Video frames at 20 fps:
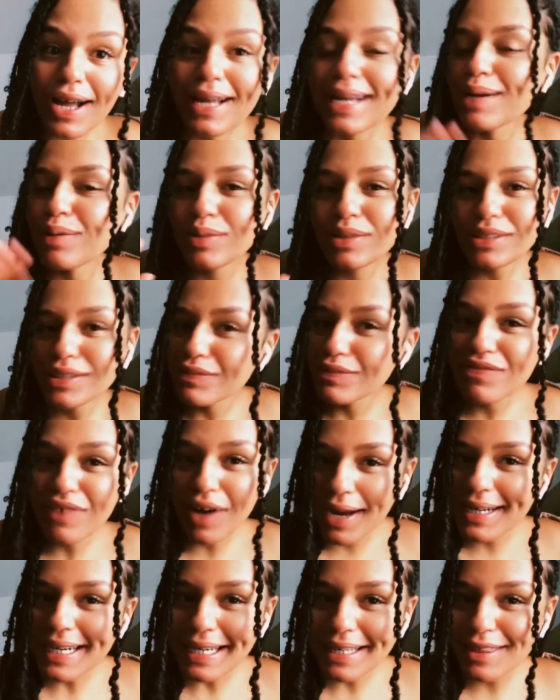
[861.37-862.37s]
it was
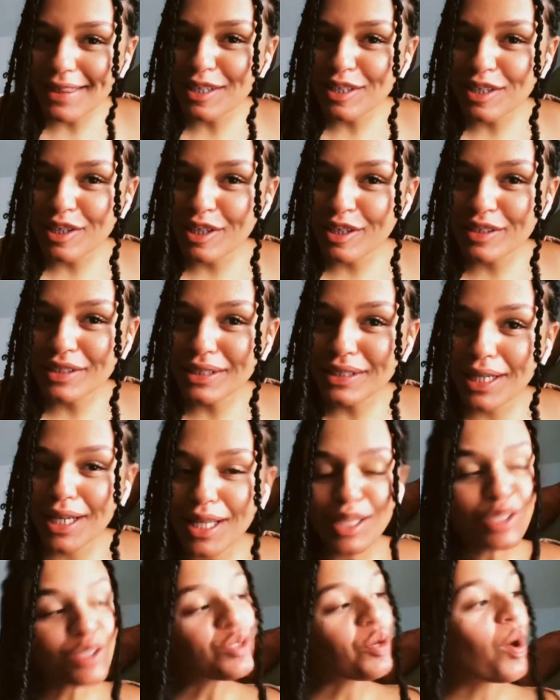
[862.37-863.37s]
Friday the
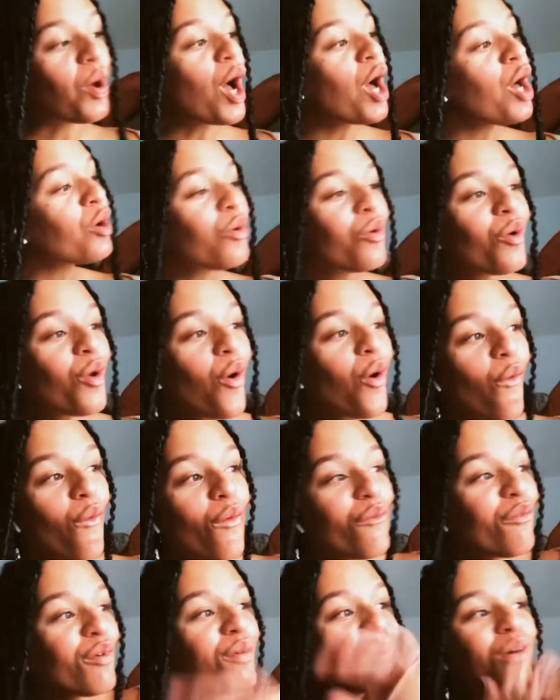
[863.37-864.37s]
13th, so I don't know
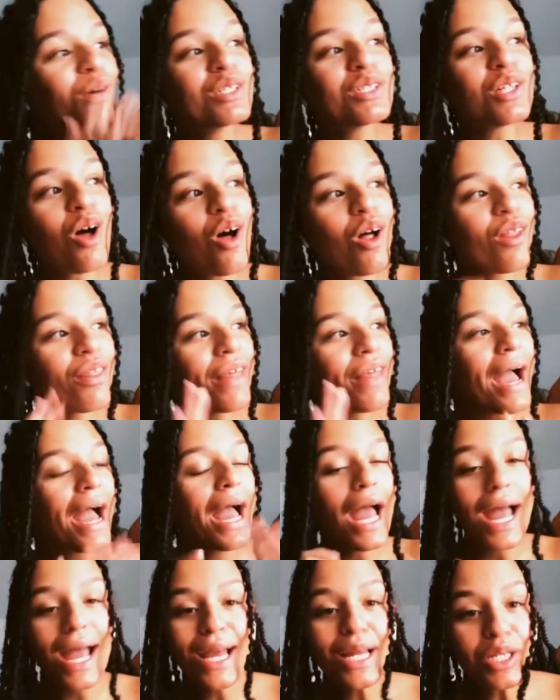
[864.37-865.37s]
if it was all that
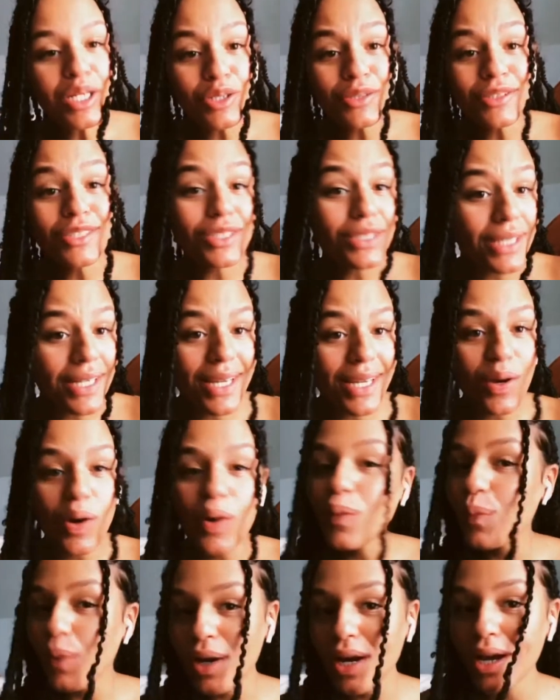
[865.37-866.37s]
energy or
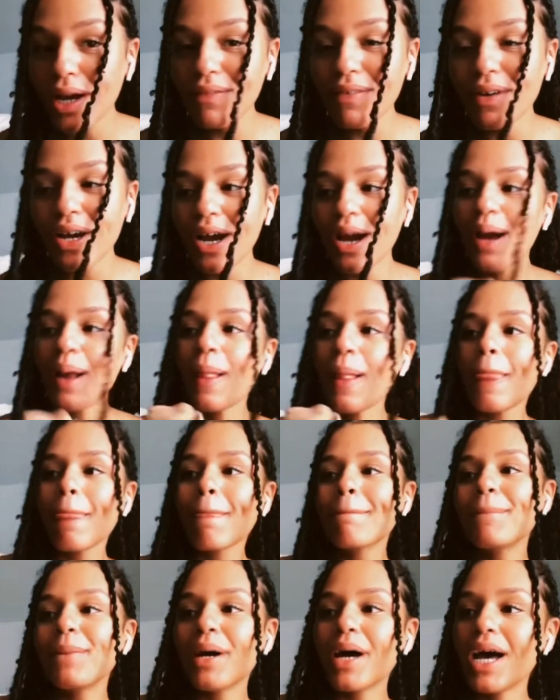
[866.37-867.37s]
whatever,
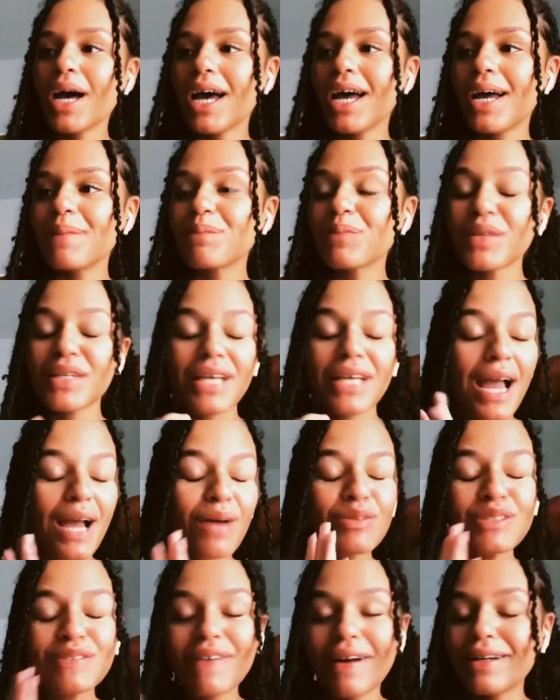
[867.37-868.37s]
but yeah, it
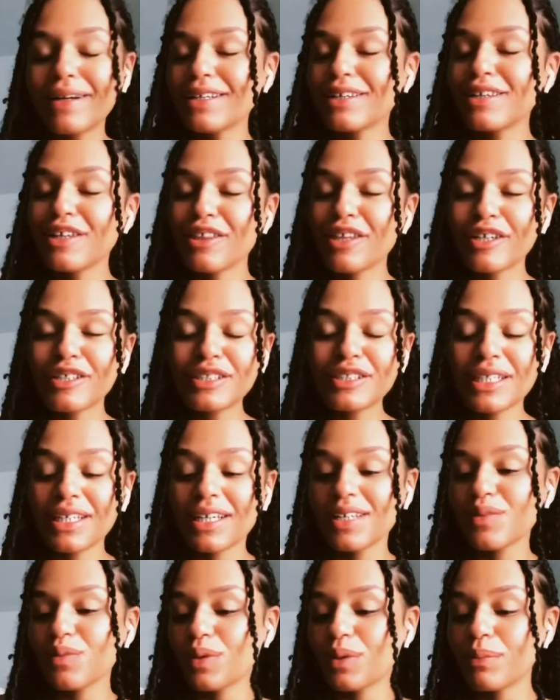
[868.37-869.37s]
was Friday the
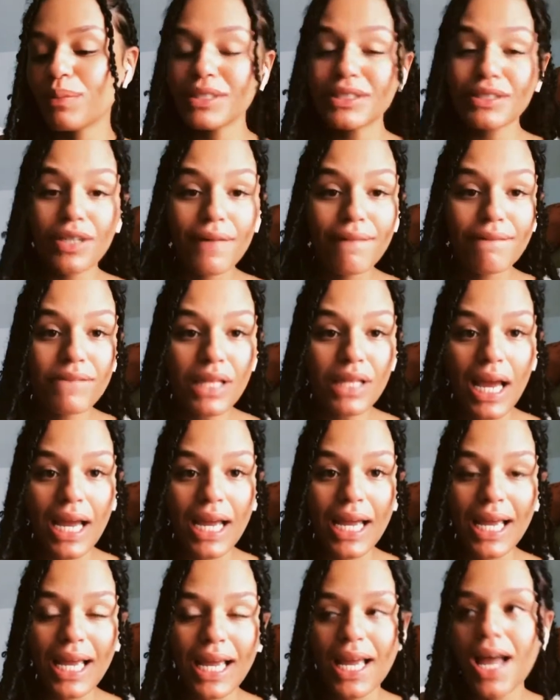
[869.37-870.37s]
13th. We missed our
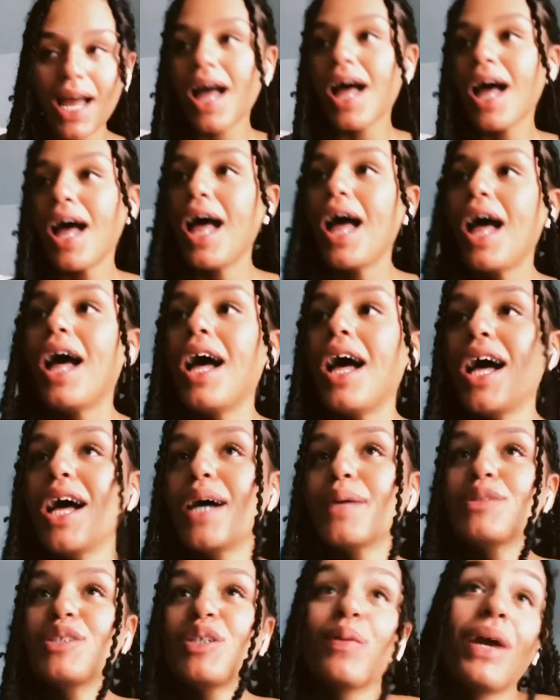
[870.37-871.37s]
flight.
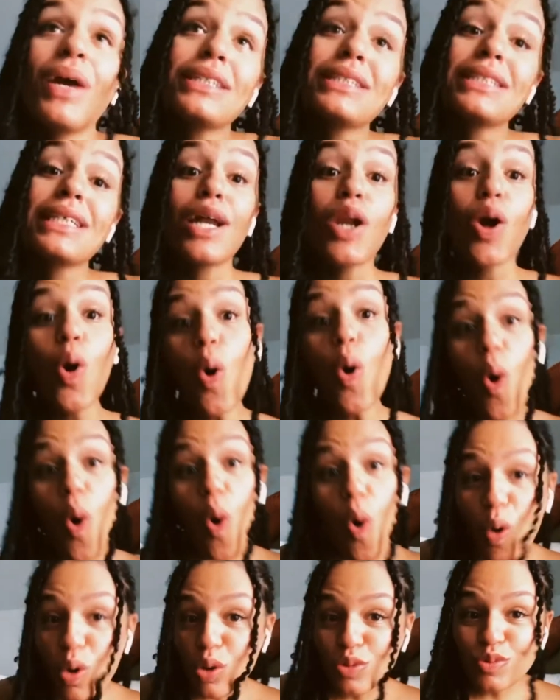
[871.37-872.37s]
Um, so we have to get a
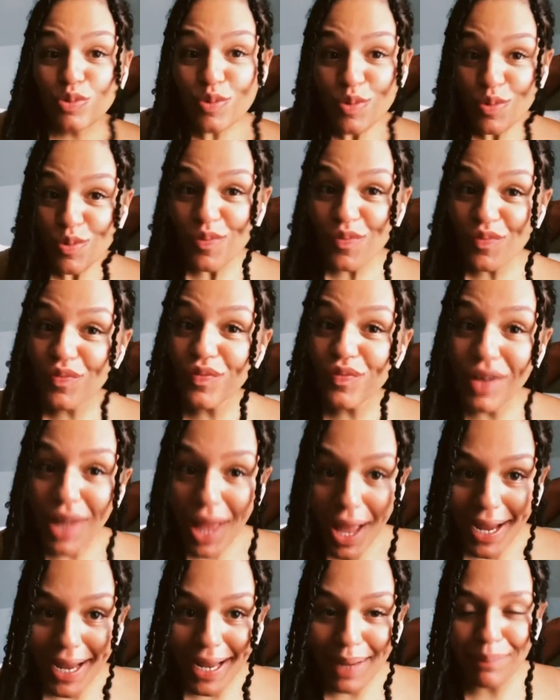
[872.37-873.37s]
whole new flight.